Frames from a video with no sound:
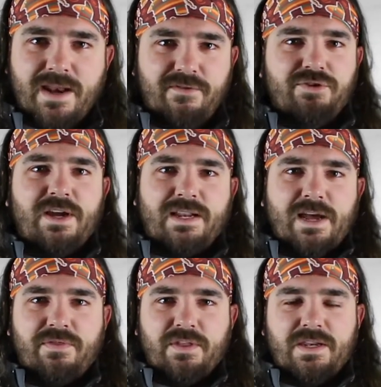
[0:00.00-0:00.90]
Have you tried
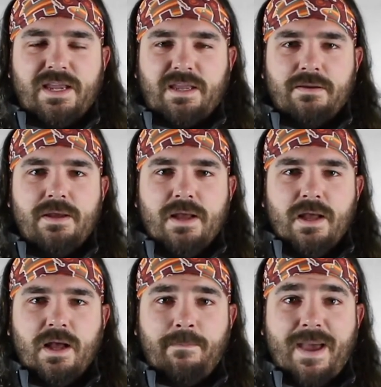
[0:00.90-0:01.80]
out the Naked
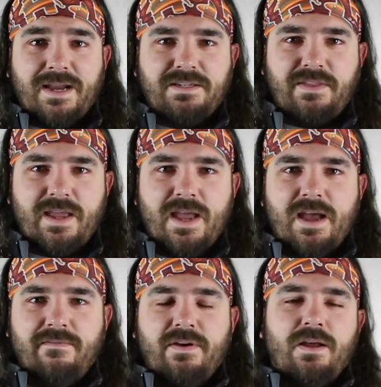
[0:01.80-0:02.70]
packs that they
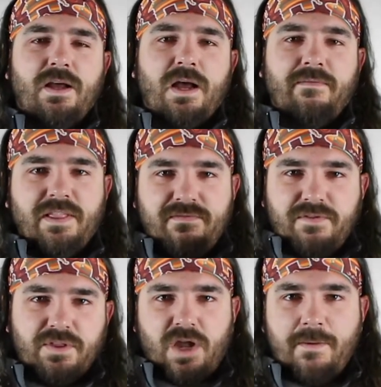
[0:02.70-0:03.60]
have? Leave it
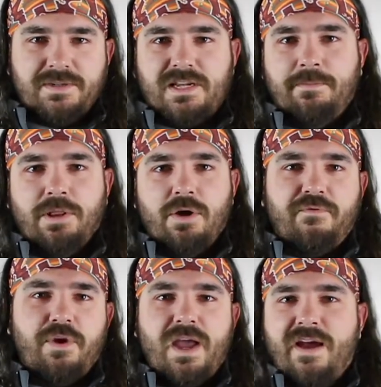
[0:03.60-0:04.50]
in the comments down below if
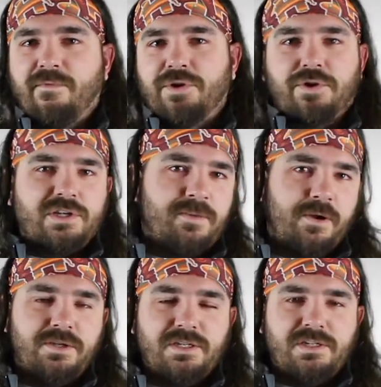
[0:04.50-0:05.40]
you have, what your
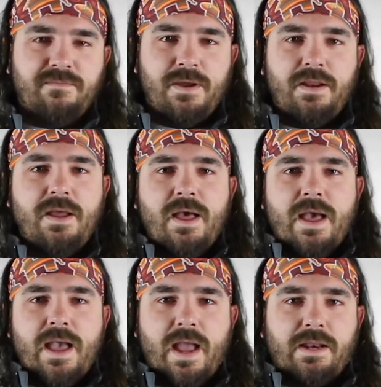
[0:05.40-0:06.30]
experiences have been,
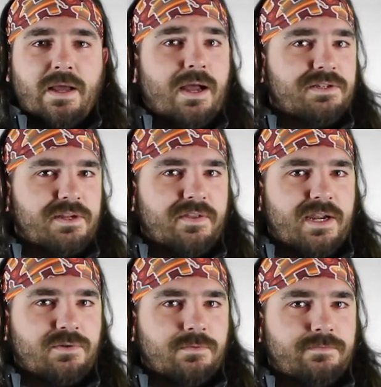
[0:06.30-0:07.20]
and I'll see you in the
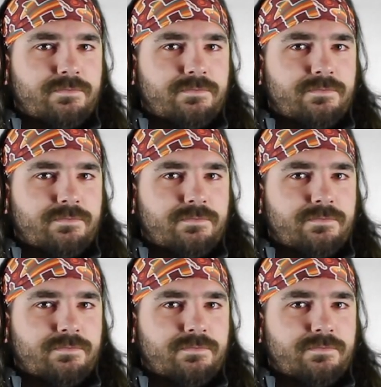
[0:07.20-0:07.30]
next one.